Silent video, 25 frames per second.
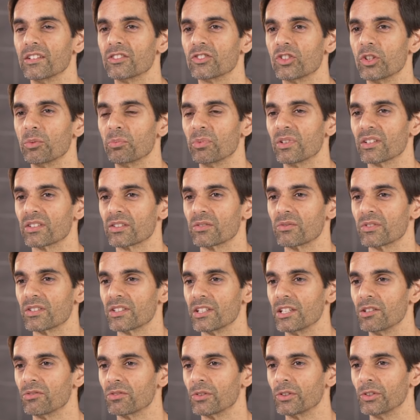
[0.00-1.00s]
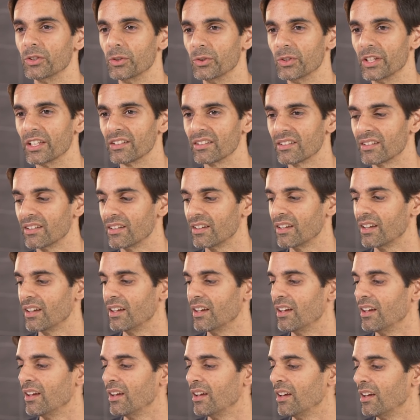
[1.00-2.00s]
GPS receiver unit.
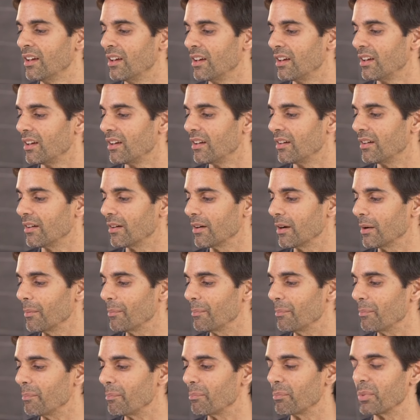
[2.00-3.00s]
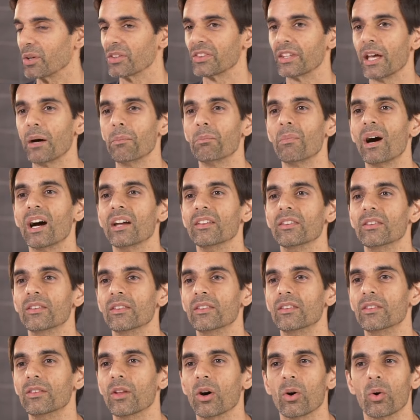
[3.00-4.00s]
But that might
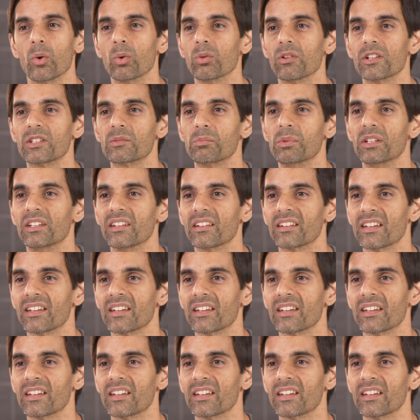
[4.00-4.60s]
not always be the